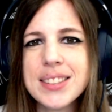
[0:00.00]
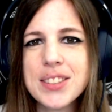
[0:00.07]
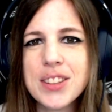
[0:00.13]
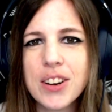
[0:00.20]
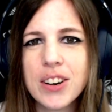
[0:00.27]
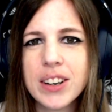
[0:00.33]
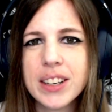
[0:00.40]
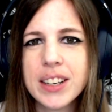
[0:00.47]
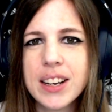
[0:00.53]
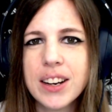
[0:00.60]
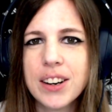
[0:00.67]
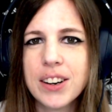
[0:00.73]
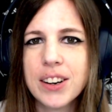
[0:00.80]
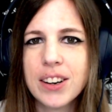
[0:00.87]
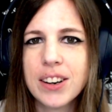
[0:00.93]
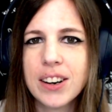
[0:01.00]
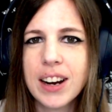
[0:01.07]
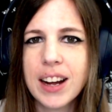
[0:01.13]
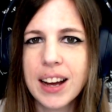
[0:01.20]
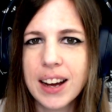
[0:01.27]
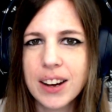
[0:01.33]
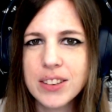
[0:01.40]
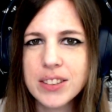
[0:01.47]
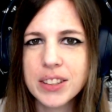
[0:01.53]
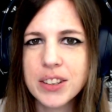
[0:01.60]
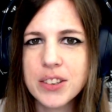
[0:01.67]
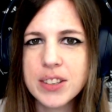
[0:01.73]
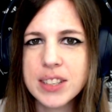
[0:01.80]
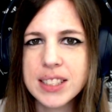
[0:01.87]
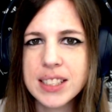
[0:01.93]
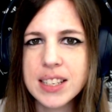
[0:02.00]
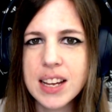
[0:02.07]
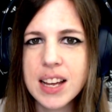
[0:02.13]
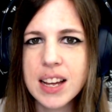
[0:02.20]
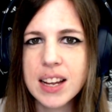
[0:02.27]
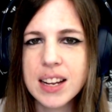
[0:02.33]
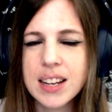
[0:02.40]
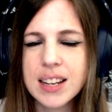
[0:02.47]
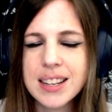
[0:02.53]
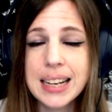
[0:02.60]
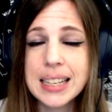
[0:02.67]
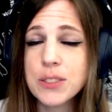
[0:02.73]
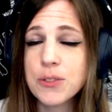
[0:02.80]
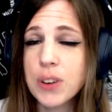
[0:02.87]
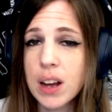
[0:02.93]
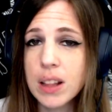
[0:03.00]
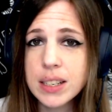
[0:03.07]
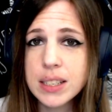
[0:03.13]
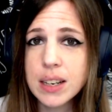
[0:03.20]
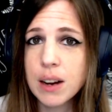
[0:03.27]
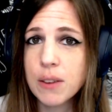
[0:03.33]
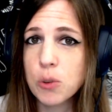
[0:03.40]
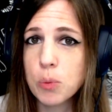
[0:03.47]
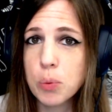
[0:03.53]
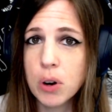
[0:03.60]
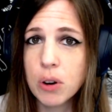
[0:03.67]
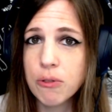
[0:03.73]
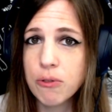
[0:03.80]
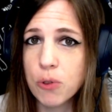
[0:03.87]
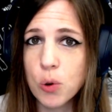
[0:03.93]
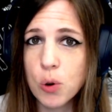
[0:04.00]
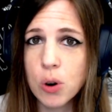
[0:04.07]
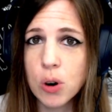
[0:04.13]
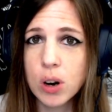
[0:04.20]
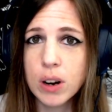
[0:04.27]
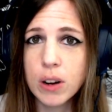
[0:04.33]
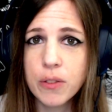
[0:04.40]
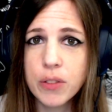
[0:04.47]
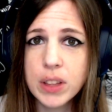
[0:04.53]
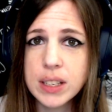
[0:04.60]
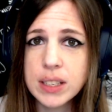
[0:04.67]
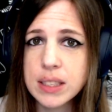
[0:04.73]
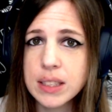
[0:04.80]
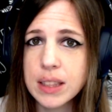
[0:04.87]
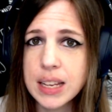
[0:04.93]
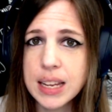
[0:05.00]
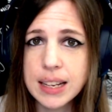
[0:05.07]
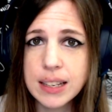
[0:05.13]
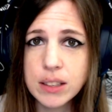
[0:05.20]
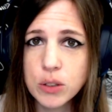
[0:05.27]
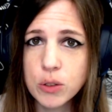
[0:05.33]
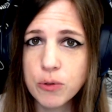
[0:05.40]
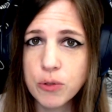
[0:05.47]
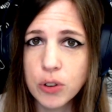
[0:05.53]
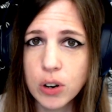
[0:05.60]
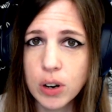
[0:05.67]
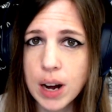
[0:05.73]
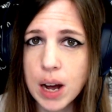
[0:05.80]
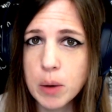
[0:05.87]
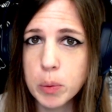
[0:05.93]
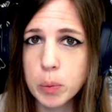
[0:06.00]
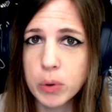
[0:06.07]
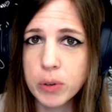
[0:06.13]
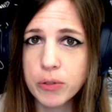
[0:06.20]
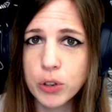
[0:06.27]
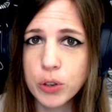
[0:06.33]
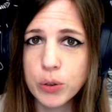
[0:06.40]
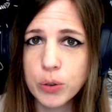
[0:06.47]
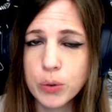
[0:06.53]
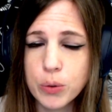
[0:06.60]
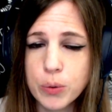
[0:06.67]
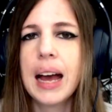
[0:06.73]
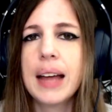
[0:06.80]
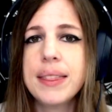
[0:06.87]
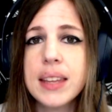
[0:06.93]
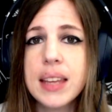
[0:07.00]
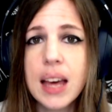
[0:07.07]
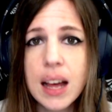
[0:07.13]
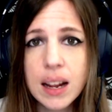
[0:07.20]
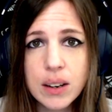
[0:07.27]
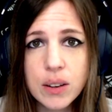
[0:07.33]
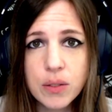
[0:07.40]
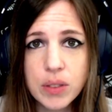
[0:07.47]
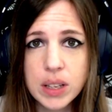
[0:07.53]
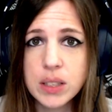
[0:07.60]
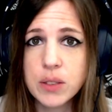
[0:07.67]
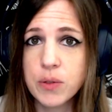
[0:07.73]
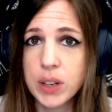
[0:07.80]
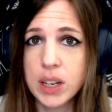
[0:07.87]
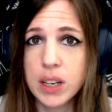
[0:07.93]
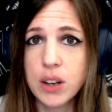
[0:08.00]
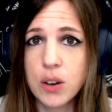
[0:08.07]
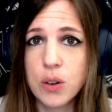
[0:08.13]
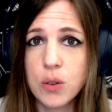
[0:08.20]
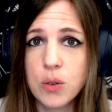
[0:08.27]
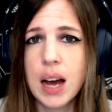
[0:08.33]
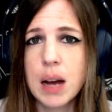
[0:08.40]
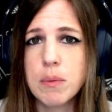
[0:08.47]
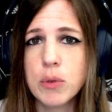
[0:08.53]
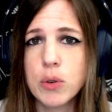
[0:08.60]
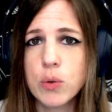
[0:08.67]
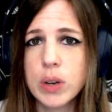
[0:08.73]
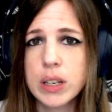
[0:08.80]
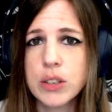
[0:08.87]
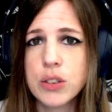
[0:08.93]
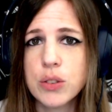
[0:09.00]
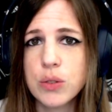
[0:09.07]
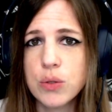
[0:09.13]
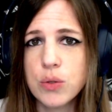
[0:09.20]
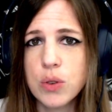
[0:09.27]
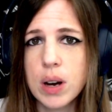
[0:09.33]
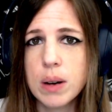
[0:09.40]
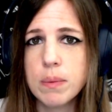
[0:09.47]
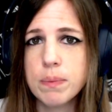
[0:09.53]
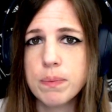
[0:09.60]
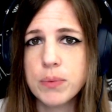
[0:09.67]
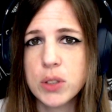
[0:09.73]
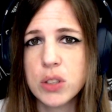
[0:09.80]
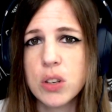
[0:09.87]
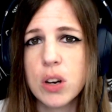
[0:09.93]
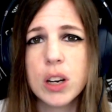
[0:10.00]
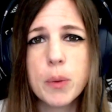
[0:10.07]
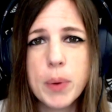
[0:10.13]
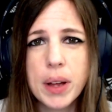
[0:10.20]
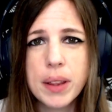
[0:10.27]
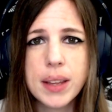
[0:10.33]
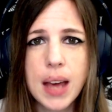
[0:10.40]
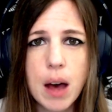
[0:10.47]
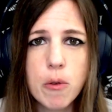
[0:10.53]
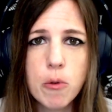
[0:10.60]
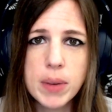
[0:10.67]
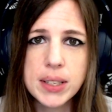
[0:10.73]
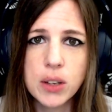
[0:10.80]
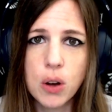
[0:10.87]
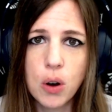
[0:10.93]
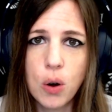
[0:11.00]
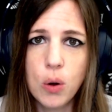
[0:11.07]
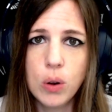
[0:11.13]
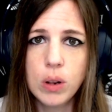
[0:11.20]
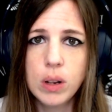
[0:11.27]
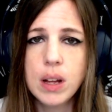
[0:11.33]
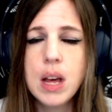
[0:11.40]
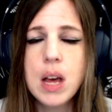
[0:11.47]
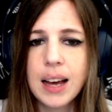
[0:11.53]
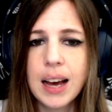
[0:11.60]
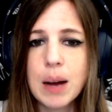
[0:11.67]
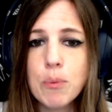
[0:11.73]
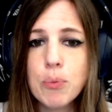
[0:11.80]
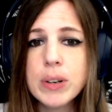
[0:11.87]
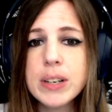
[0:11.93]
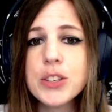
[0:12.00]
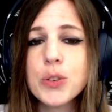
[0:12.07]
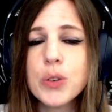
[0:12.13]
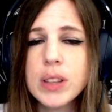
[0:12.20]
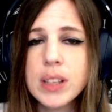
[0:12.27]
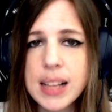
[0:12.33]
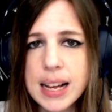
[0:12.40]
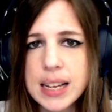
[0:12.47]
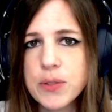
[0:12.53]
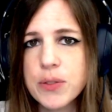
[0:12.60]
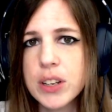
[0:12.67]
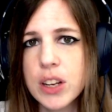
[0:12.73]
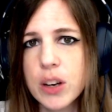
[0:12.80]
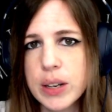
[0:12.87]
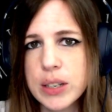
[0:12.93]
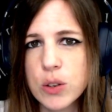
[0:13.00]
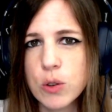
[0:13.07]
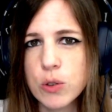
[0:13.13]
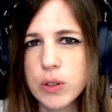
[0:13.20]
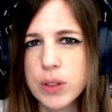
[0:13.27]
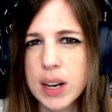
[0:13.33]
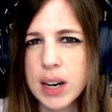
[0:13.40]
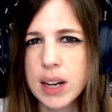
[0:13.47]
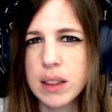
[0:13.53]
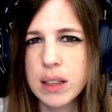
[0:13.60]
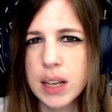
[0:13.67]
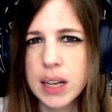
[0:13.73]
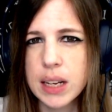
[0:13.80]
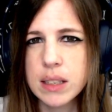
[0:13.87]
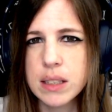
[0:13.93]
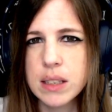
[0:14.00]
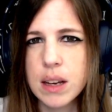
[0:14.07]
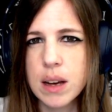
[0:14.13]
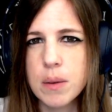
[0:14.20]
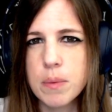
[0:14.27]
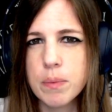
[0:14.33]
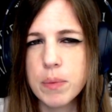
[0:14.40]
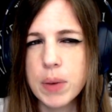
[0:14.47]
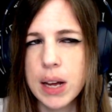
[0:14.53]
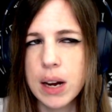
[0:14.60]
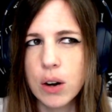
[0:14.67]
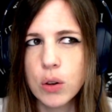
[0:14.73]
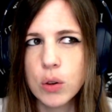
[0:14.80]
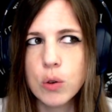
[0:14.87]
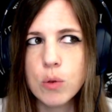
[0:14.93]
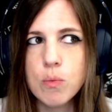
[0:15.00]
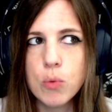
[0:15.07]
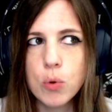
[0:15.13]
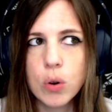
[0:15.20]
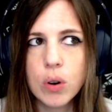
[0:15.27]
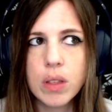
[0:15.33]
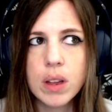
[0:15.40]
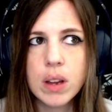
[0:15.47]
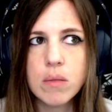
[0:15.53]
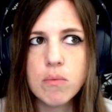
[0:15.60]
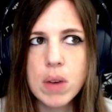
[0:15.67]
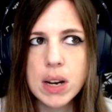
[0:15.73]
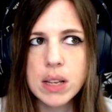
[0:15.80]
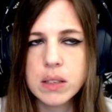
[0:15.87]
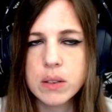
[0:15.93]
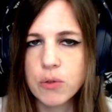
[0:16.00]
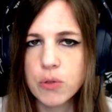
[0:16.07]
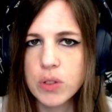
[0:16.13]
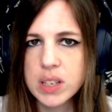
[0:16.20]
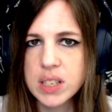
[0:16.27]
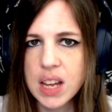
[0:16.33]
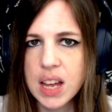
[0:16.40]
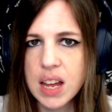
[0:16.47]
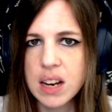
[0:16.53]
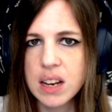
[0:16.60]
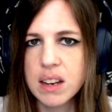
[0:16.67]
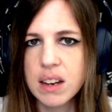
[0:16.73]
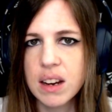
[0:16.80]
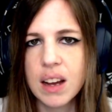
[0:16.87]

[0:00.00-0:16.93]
It's Lauren here. How's it going today? It's finally time for part four of this The End So Far album review. At the end of this video, I'm going to um, to talk about the album as a whole. I'm pretty sure in the last video I told you that I liked um, Heirloom more than Medicine for the Dead.